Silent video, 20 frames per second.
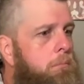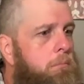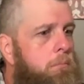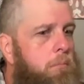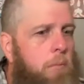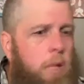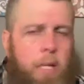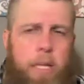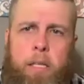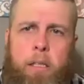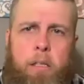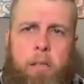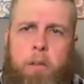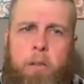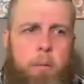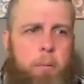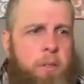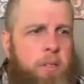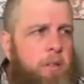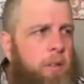He knew he
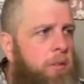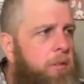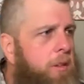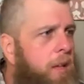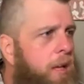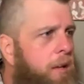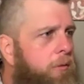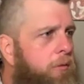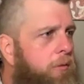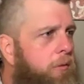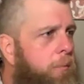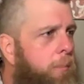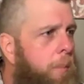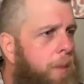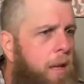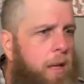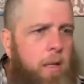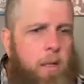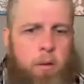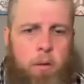was a thief.
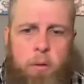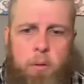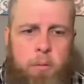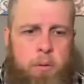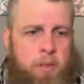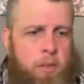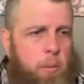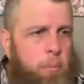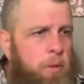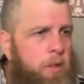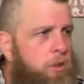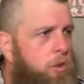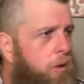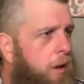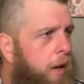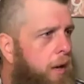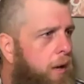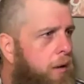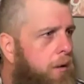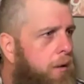He knew he was a
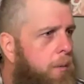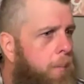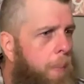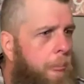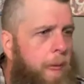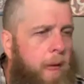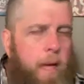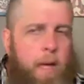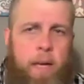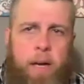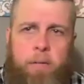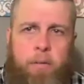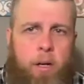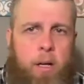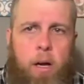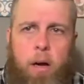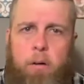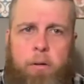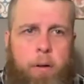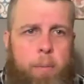betrayer. He never
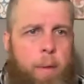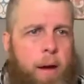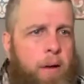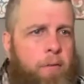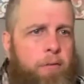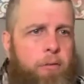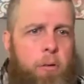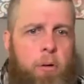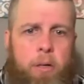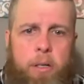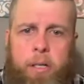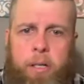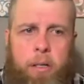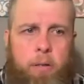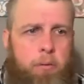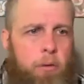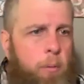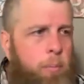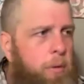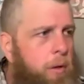called him out for it, didn't
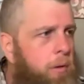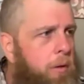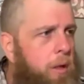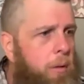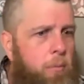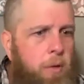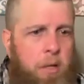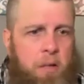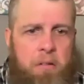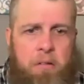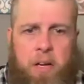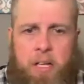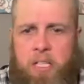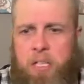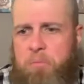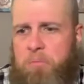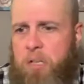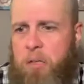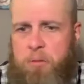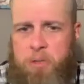rebuke him, didn't correct him.
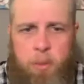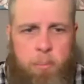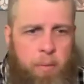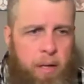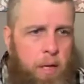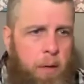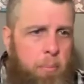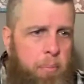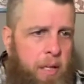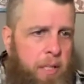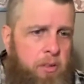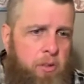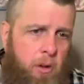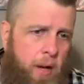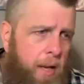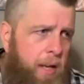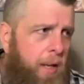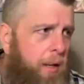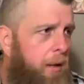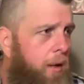There was a bigger picture,
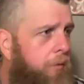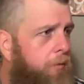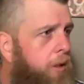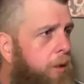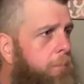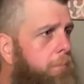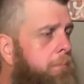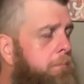and he loved him.